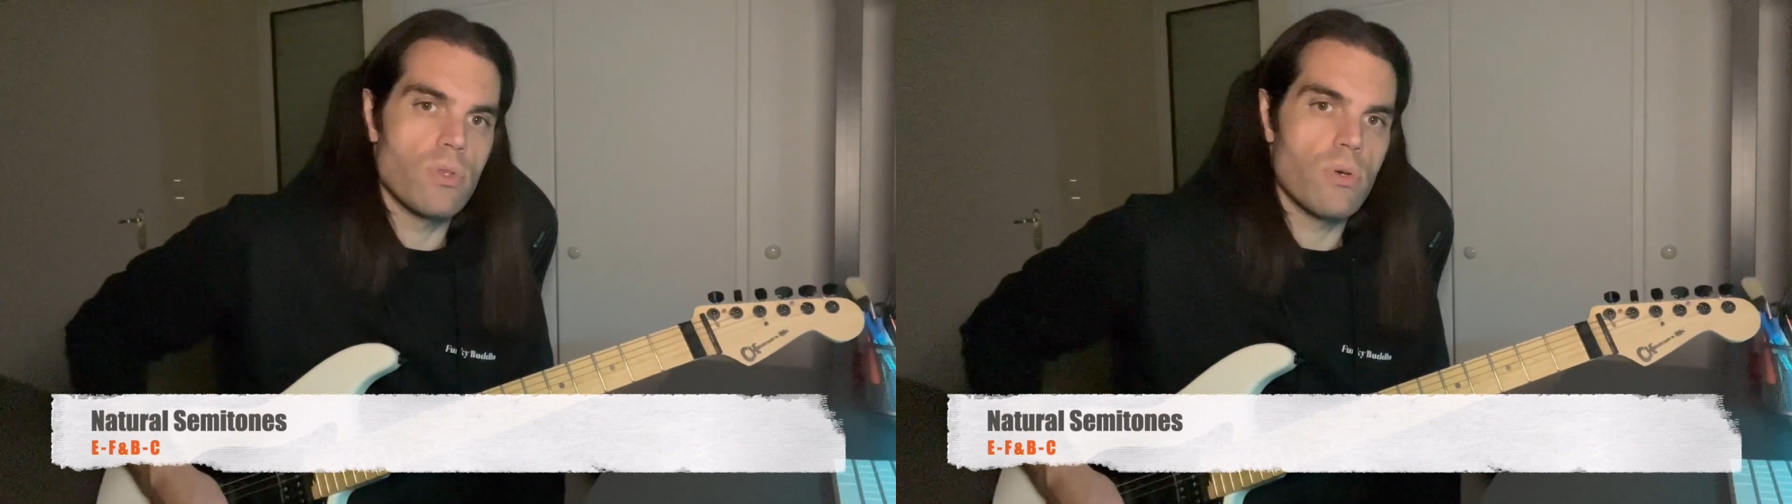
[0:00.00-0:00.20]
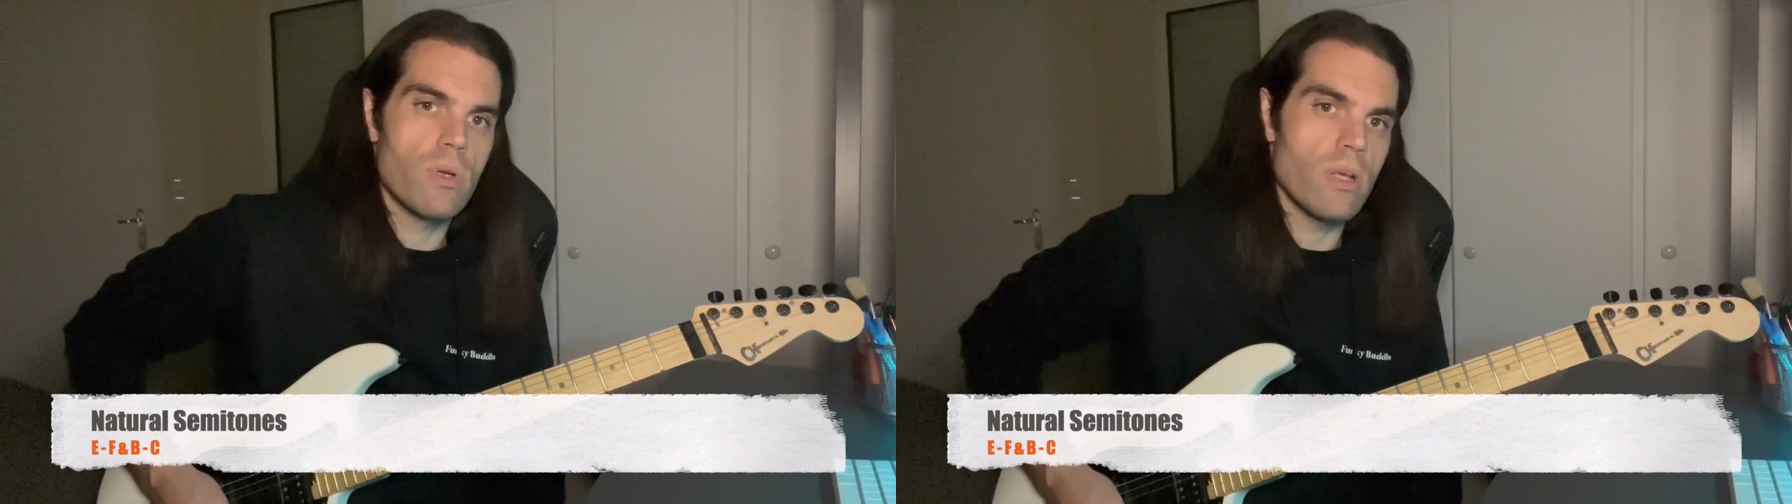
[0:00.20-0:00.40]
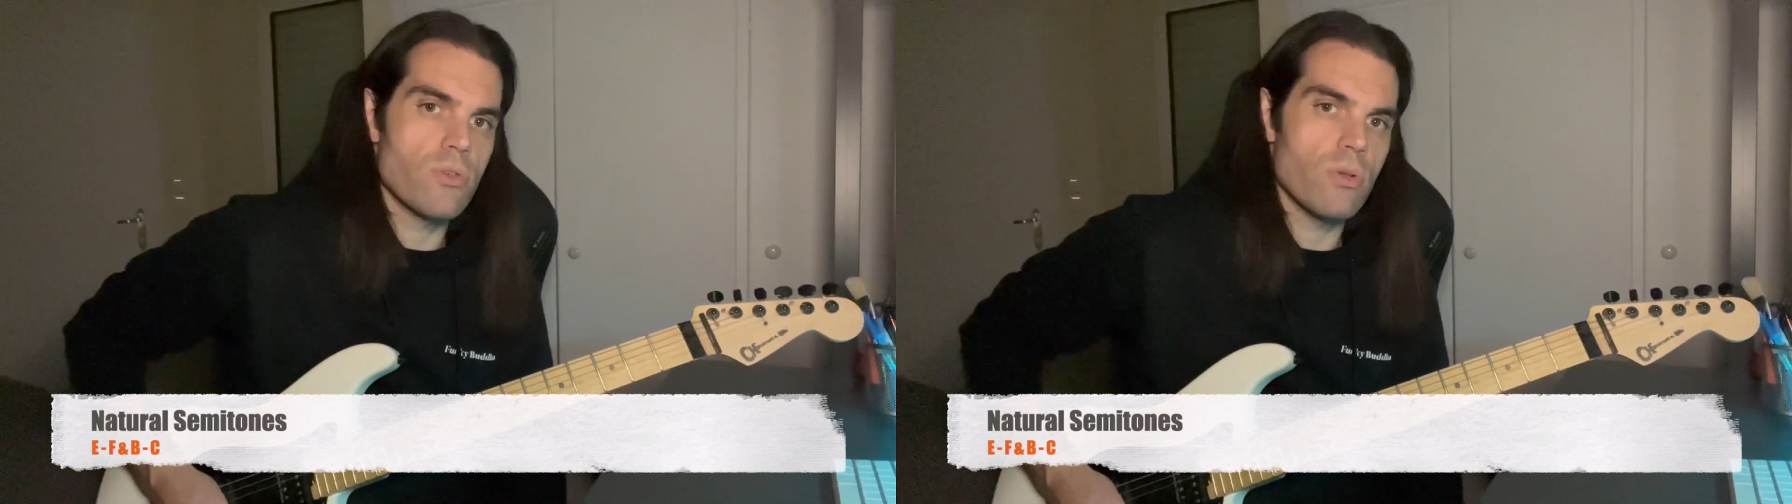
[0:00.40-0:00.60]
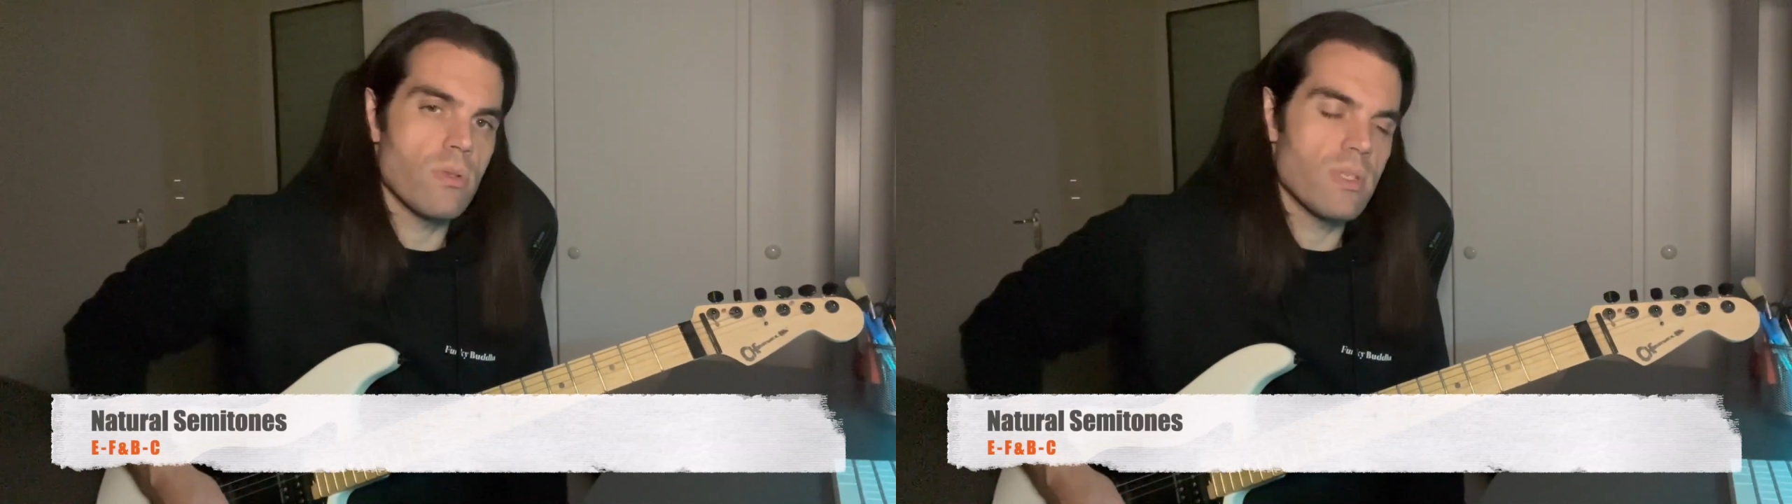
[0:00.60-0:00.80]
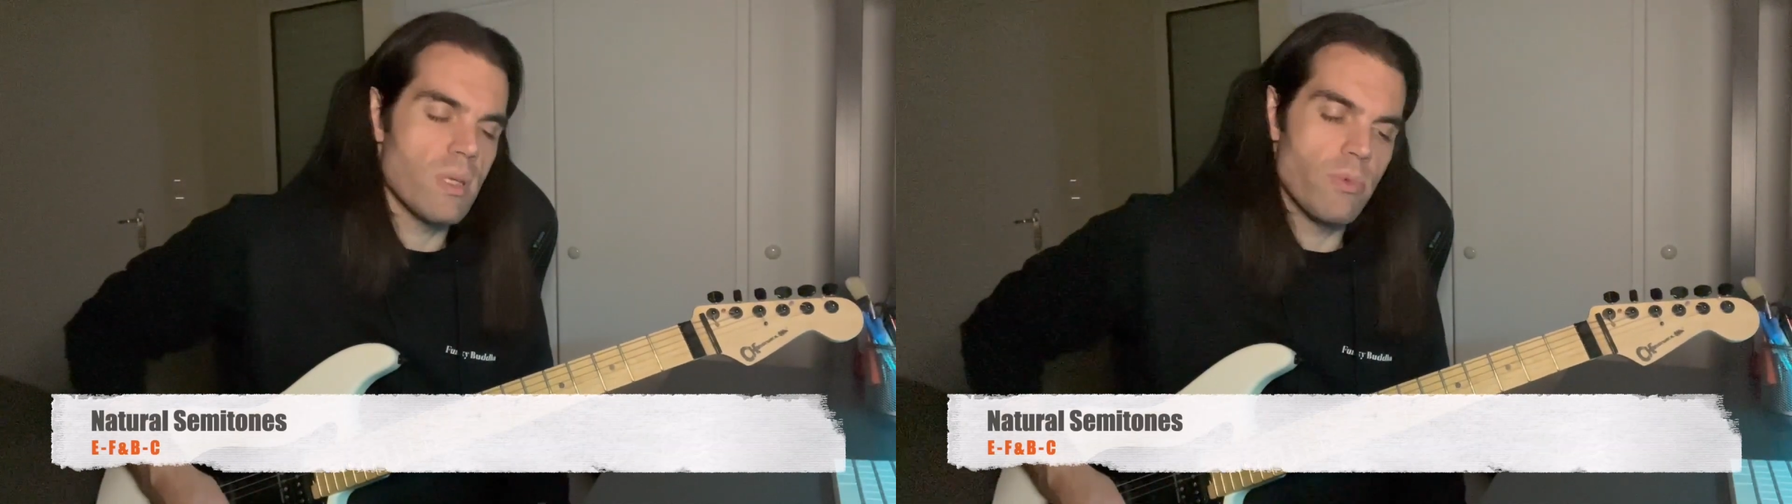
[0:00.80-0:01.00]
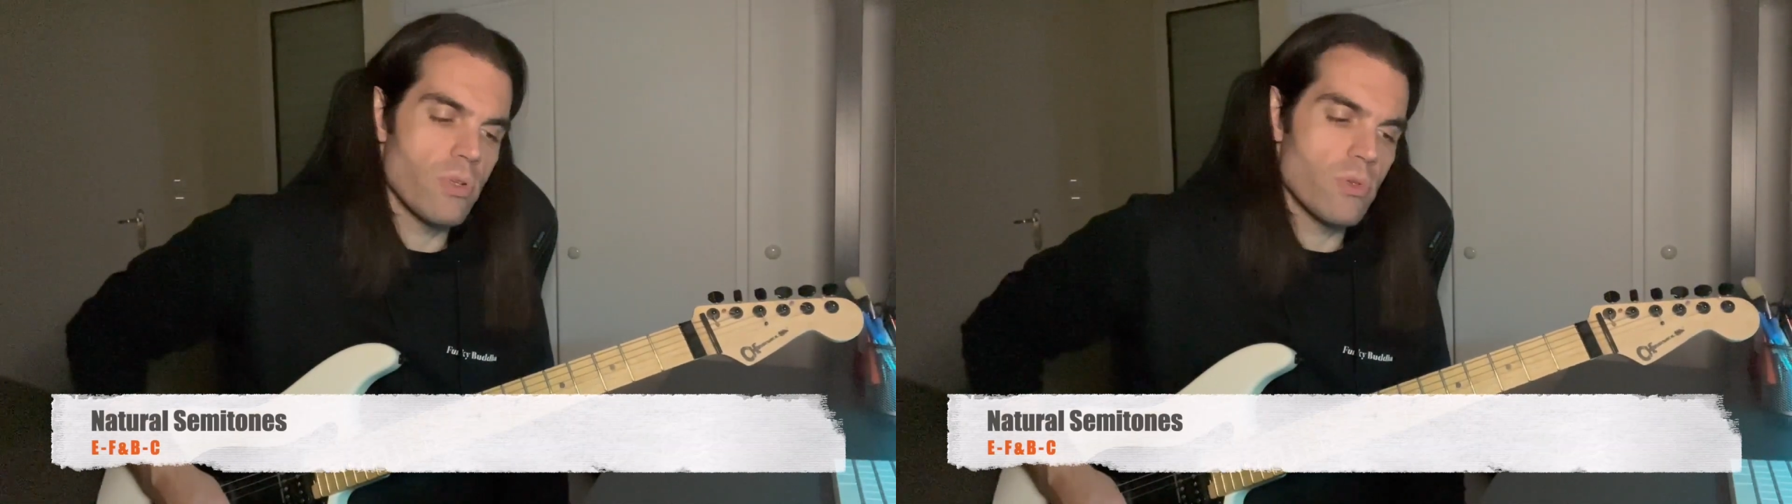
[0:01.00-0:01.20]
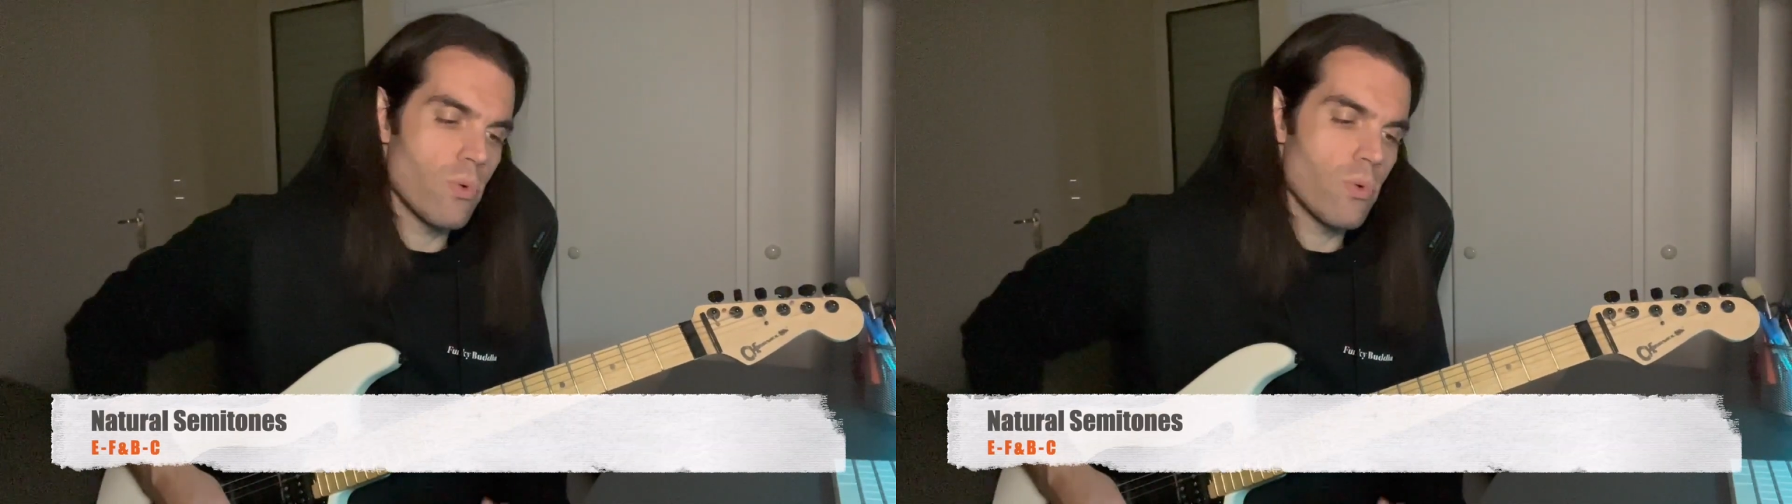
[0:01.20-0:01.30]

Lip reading: or natural semitones or